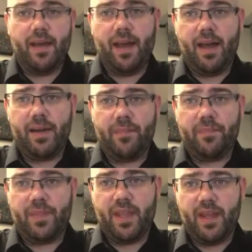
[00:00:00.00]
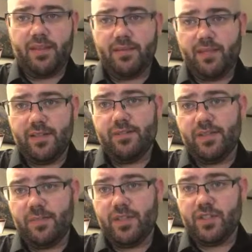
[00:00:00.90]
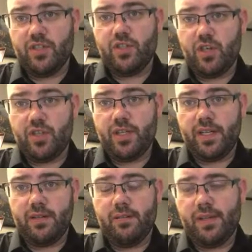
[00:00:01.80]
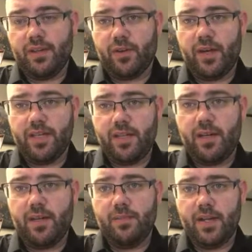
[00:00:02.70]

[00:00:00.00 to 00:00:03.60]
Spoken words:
And simply just searching in the criteria,